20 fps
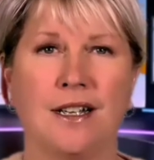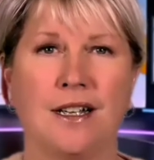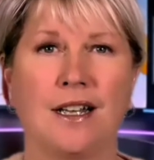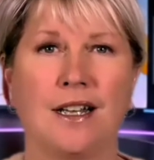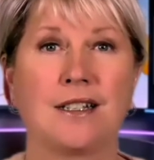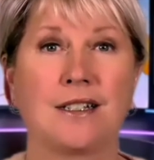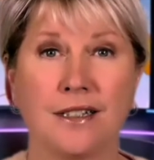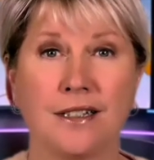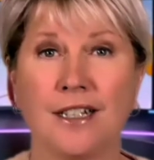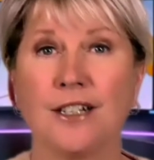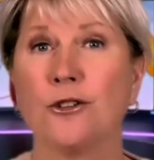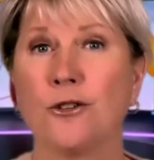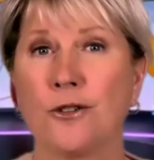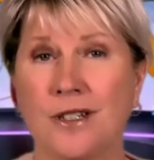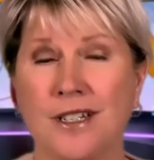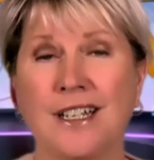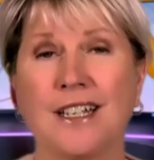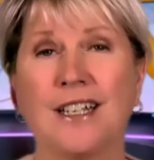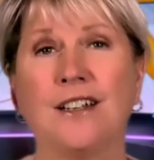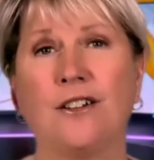as
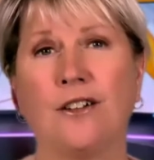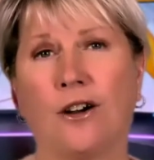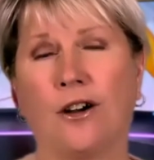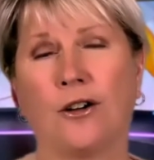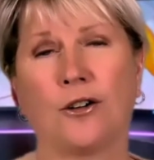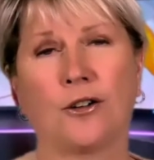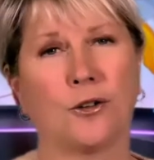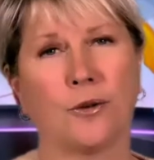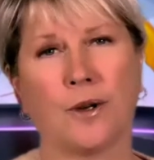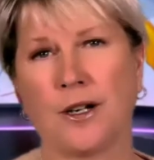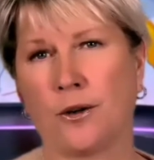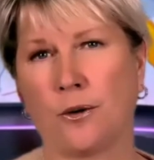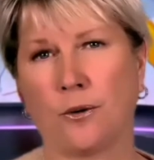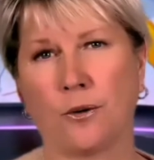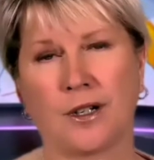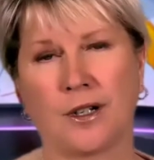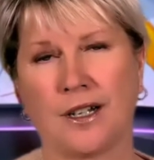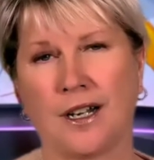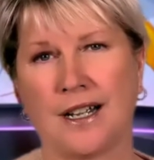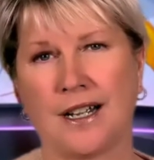leaders in our great
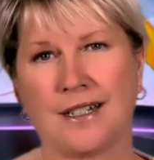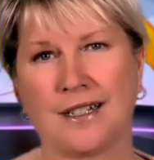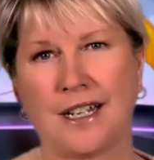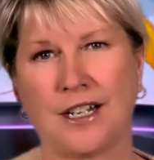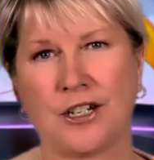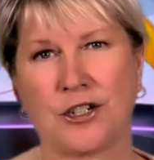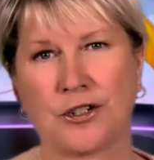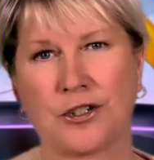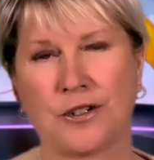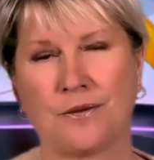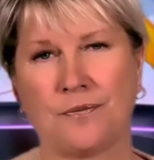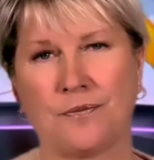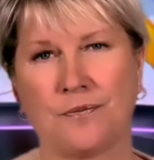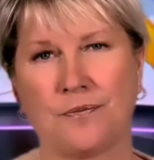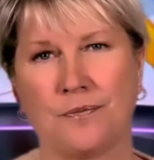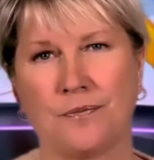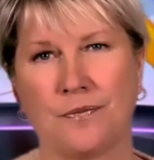organization,